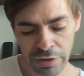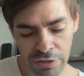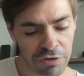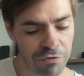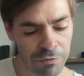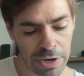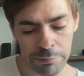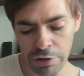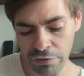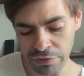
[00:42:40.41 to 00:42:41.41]
the
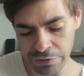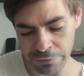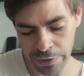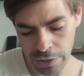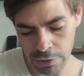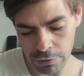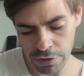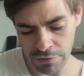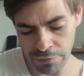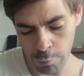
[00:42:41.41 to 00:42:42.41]
framing of this video,
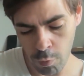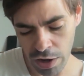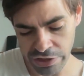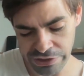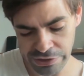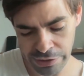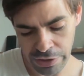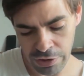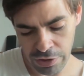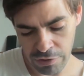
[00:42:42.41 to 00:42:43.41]
if it was
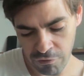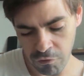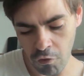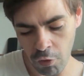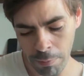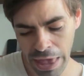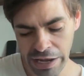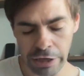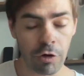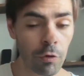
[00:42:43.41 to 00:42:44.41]

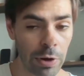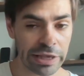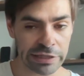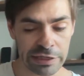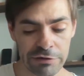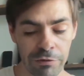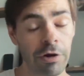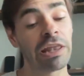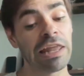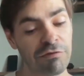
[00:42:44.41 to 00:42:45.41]
formatted correctly for
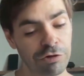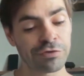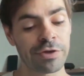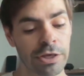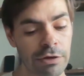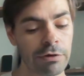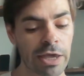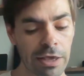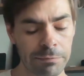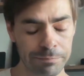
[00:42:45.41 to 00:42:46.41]
a levels video, again,